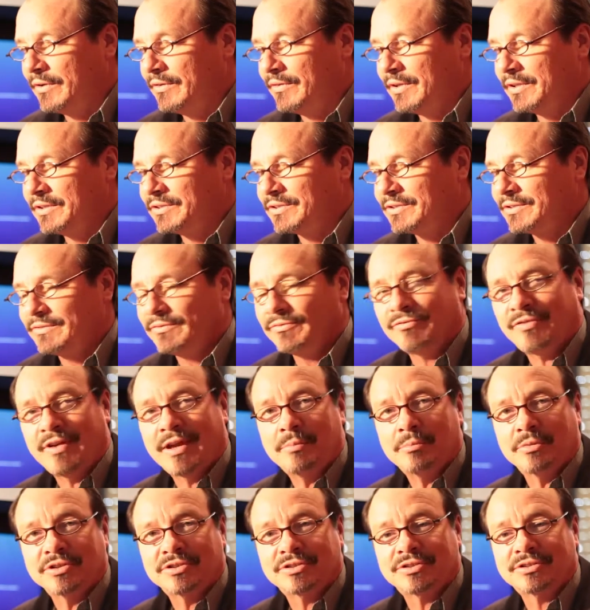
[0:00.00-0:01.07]
these
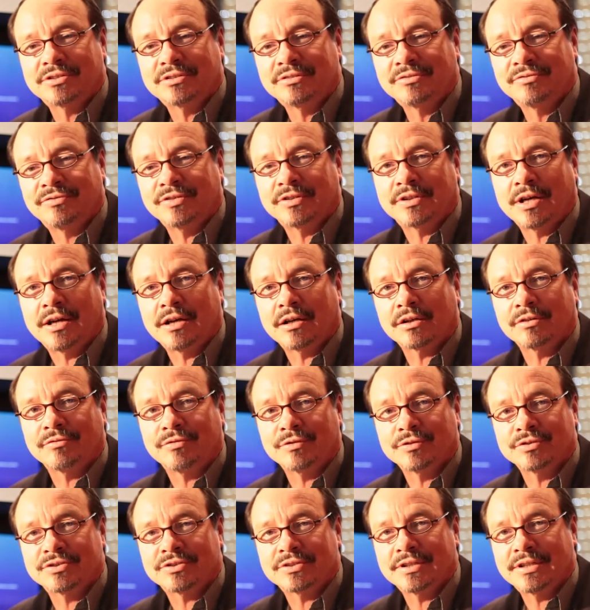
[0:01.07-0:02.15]
famous
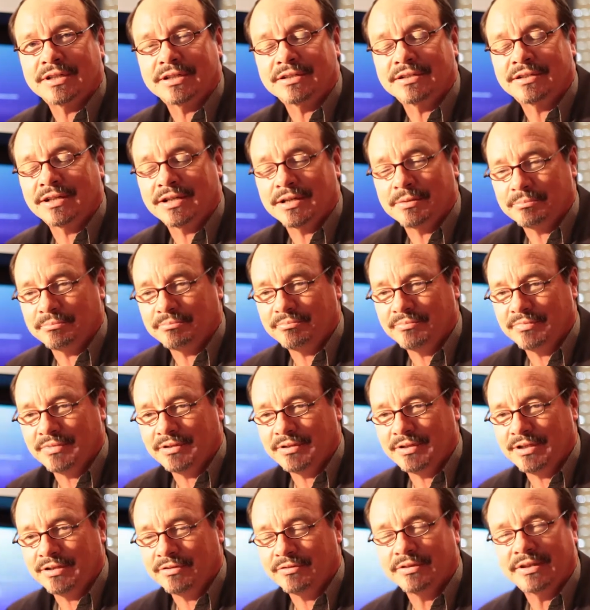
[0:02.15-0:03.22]
photographers that had come
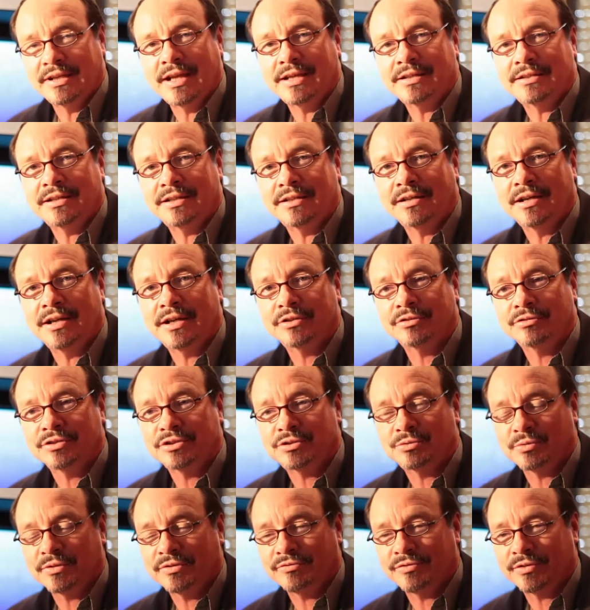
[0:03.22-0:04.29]
here in the
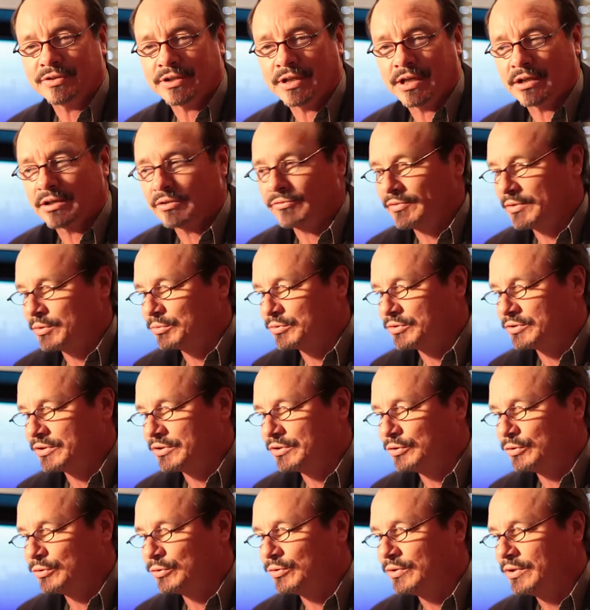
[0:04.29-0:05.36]
1800s when photography was a
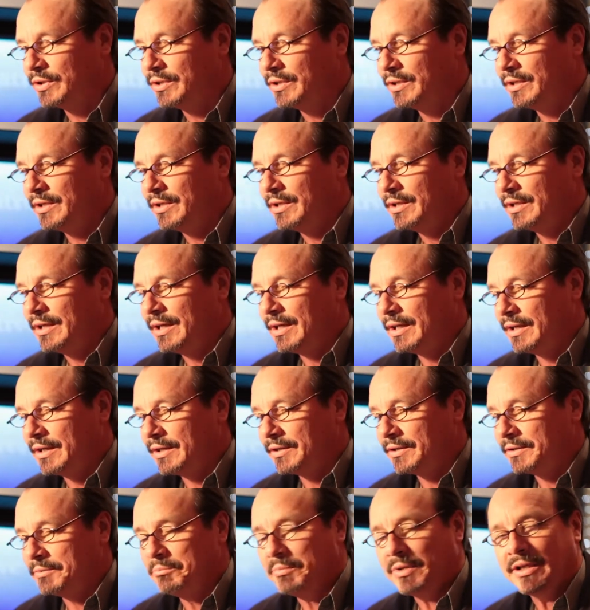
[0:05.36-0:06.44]
new
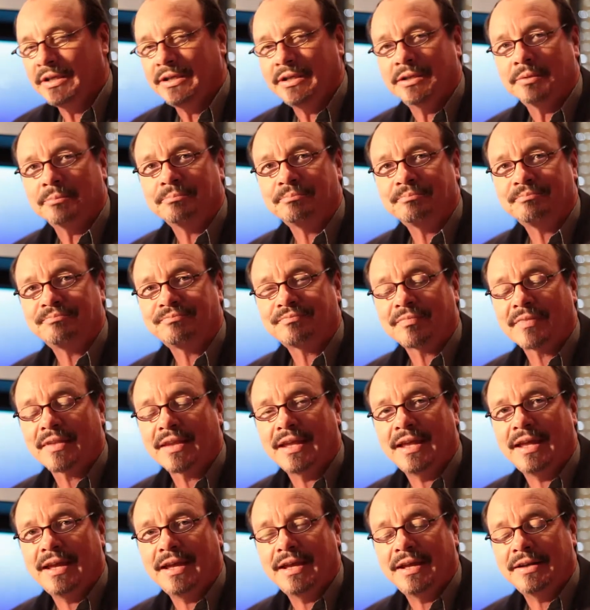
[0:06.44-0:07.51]
medium.
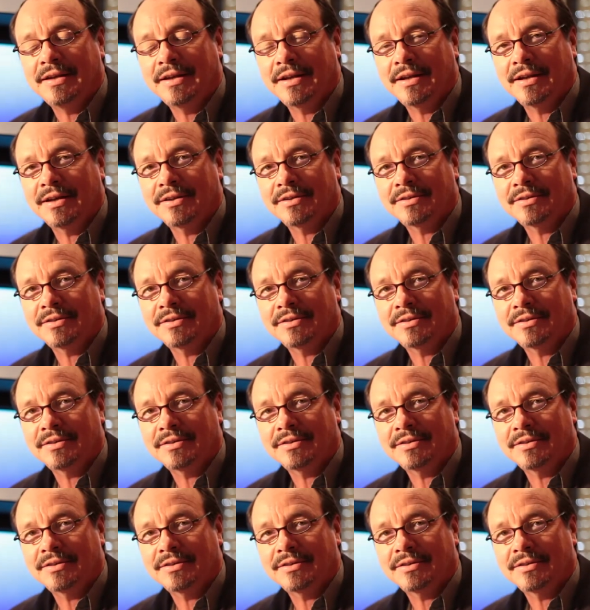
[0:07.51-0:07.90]
And